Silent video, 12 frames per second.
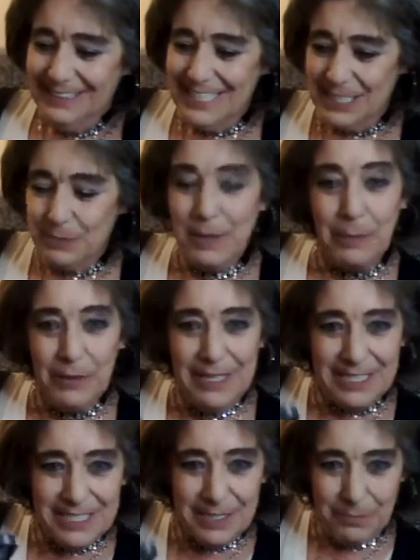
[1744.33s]
Remember
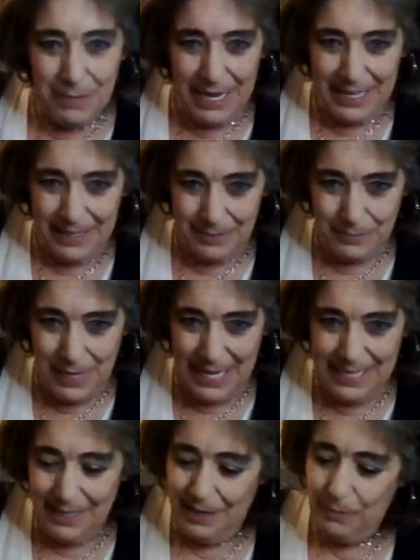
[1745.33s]
this, my
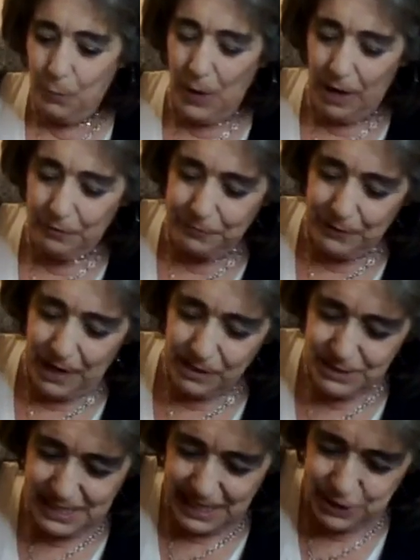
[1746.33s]

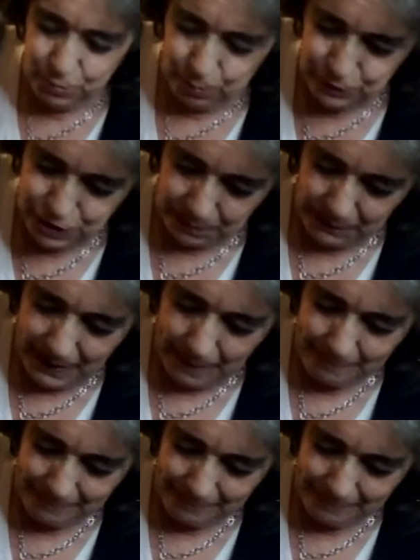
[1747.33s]
wildflowers that I told you about.